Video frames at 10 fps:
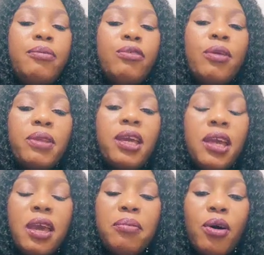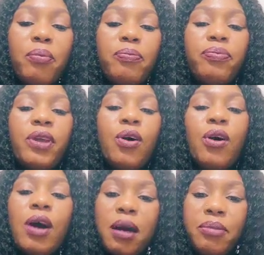something came up,
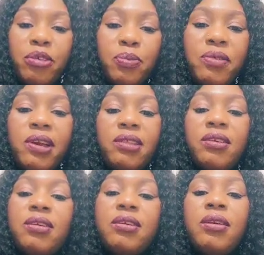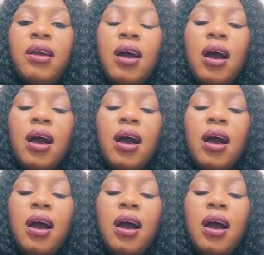or I'm experiencing